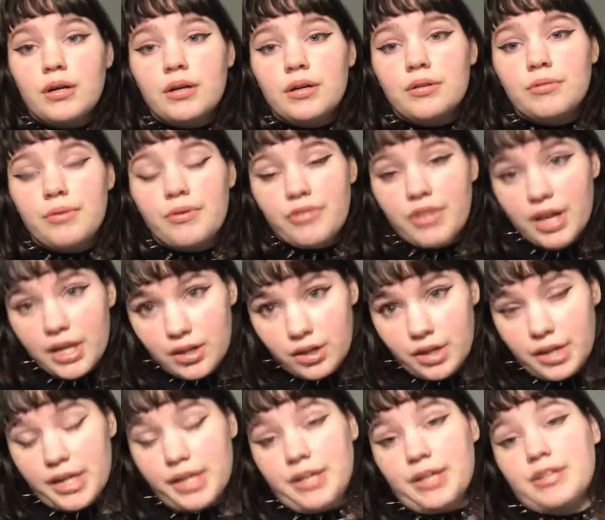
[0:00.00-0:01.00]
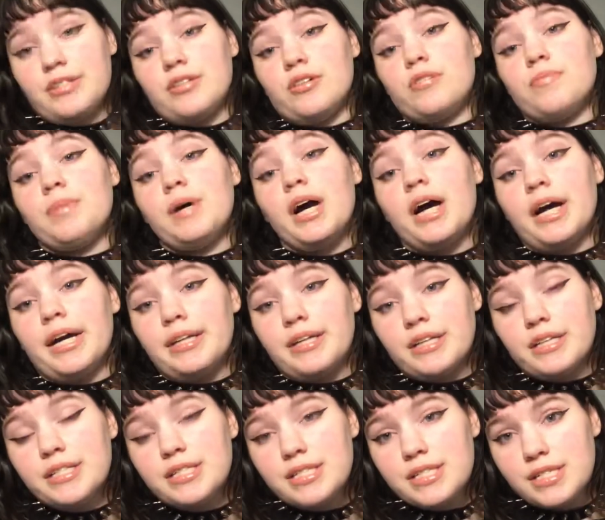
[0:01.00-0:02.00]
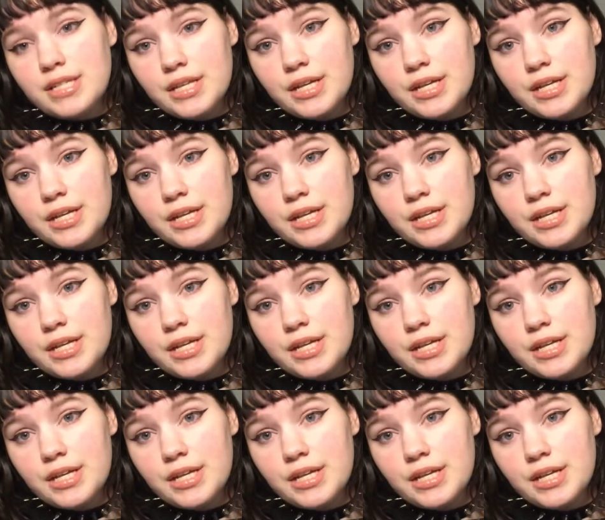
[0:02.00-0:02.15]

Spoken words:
With that anecdote behind us,